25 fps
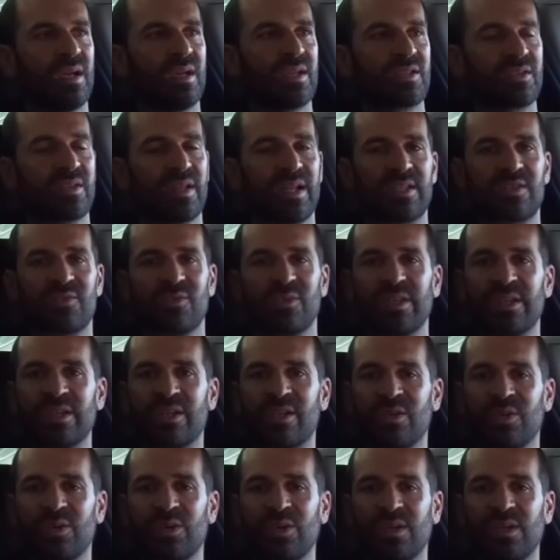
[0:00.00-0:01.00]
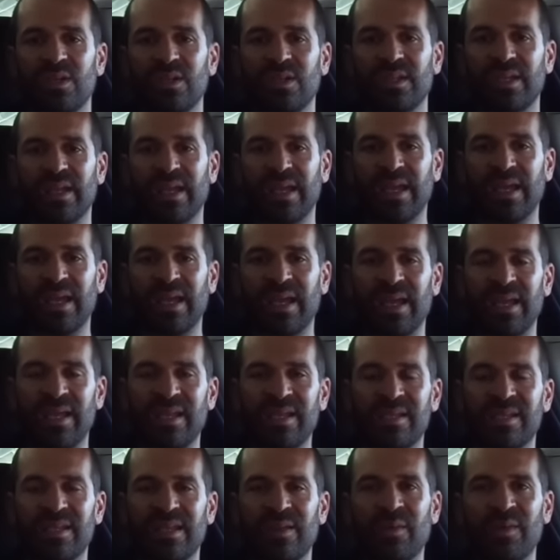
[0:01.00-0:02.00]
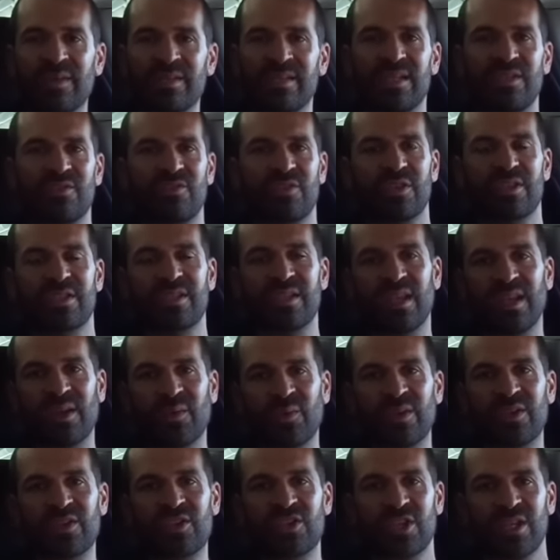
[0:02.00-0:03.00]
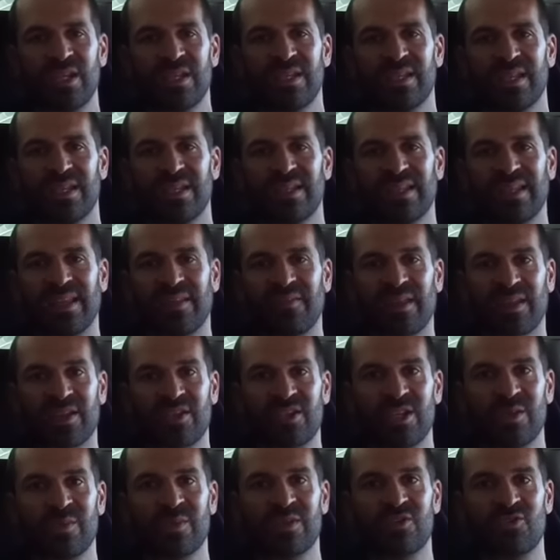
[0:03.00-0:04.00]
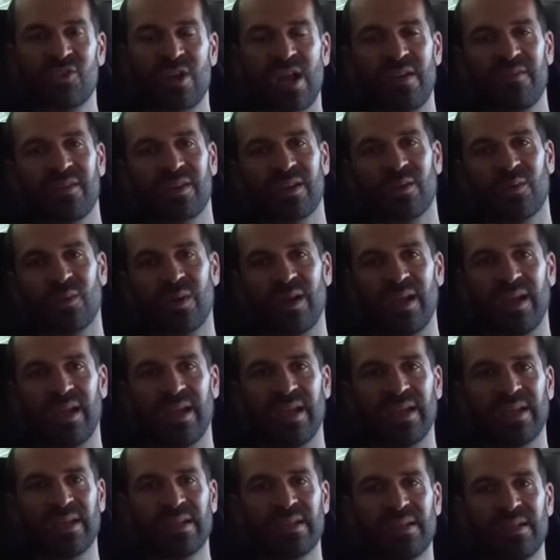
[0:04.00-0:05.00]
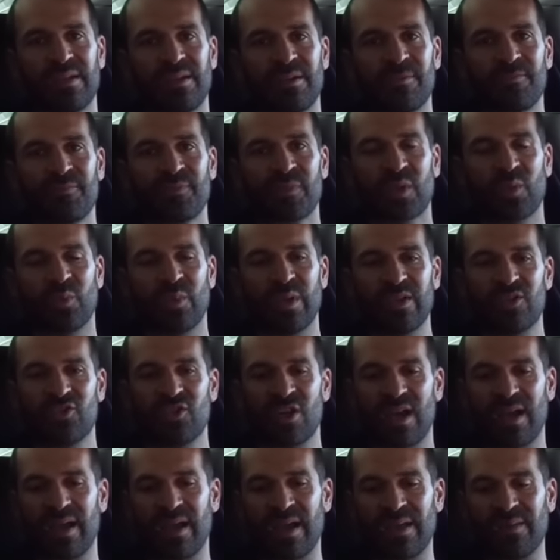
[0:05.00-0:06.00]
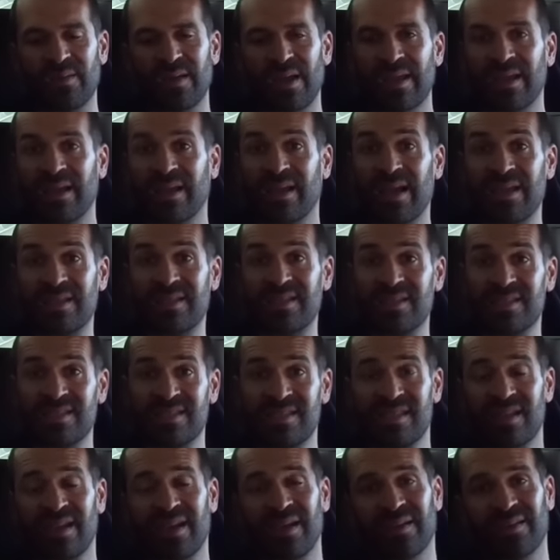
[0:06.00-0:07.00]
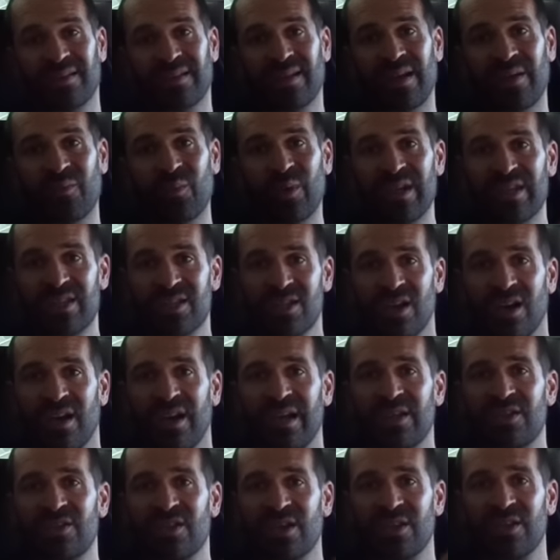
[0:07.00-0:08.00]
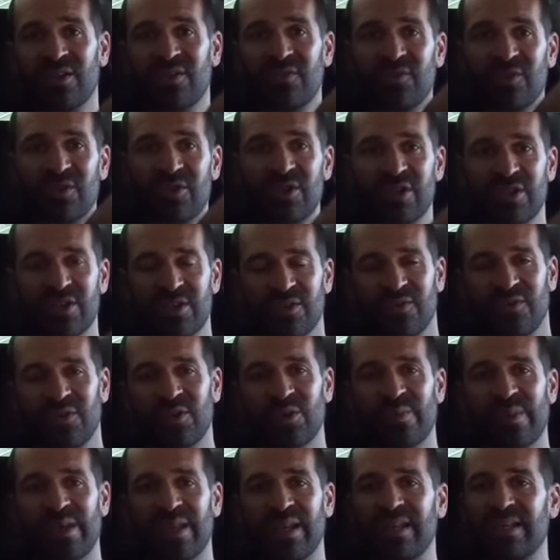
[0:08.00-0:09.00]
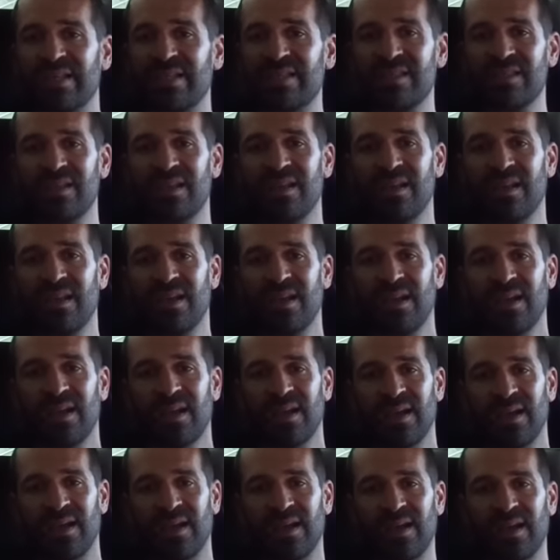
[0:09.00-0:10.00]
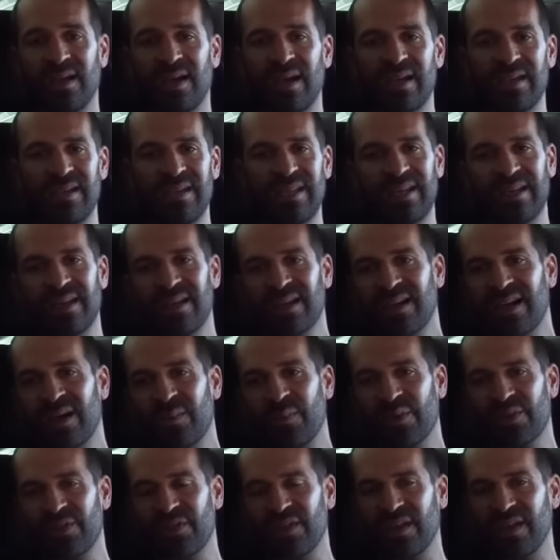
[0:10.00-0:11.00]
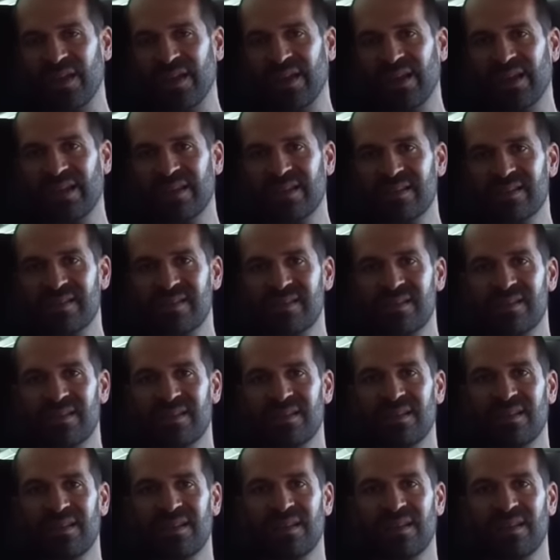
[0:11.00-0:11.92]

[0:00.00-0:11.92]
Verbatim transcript: So that's really cool, and it was interesting when she did leave. Like she was driving away, we dro- I, I got to I, I, we saw each other for just a few minutes. Uh, I needed a couple things,